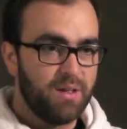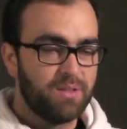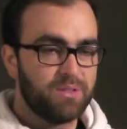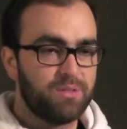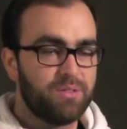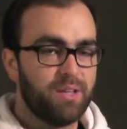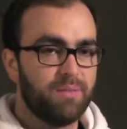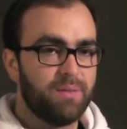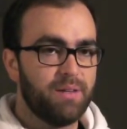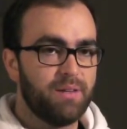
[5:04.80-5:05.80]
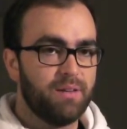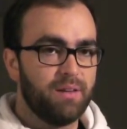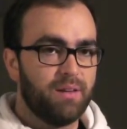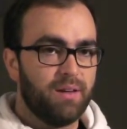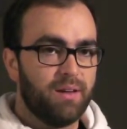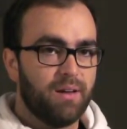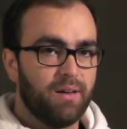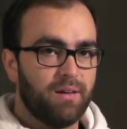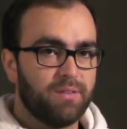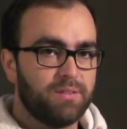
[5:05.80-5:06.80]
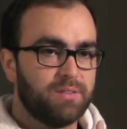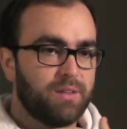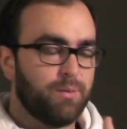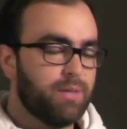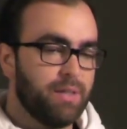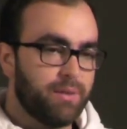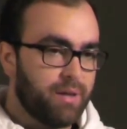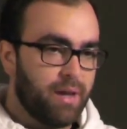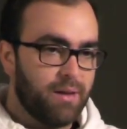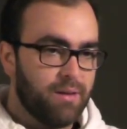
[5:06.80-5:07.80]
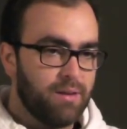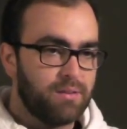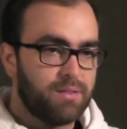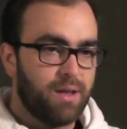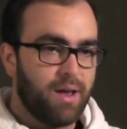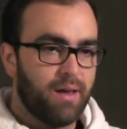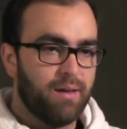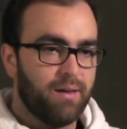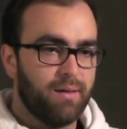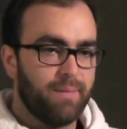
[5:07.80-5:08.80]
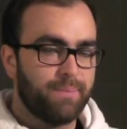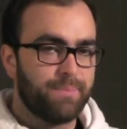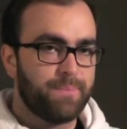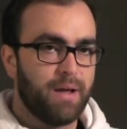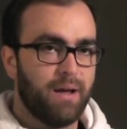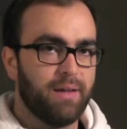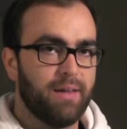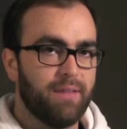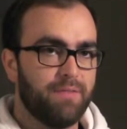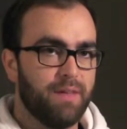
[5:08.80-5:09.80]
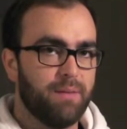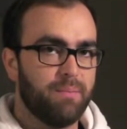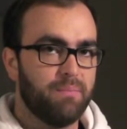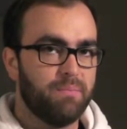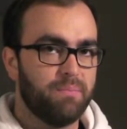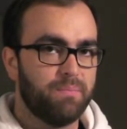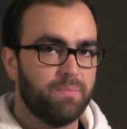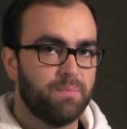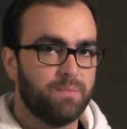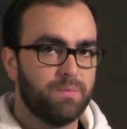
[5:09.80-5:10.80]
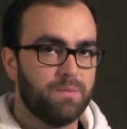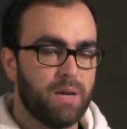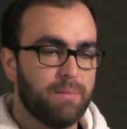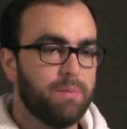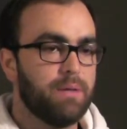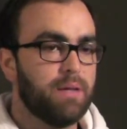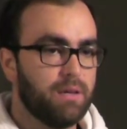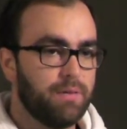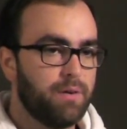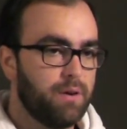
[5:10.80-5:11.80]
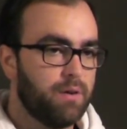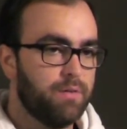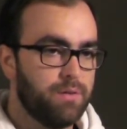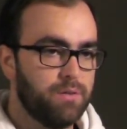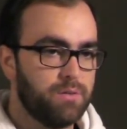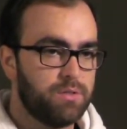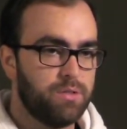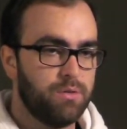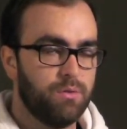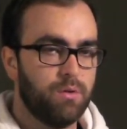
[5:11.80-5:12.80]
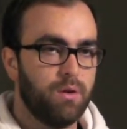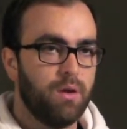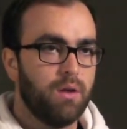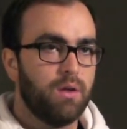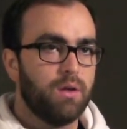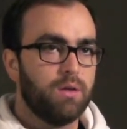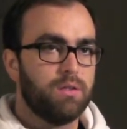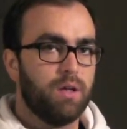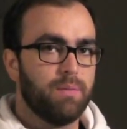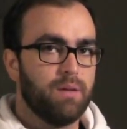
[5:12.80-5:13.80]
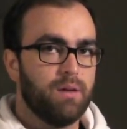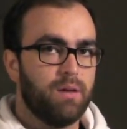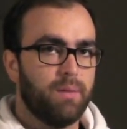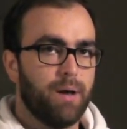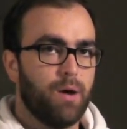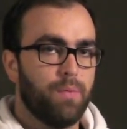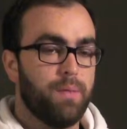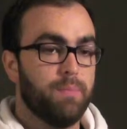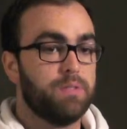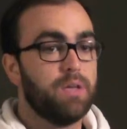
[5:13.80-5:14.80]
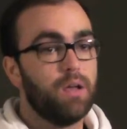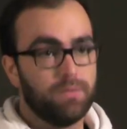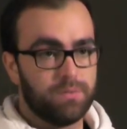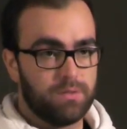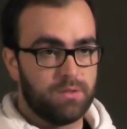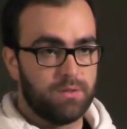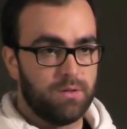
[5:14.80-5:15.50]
So tell me, it's like with the other candidates, I gave them time in the beginning of their interviews to tell me about themselves.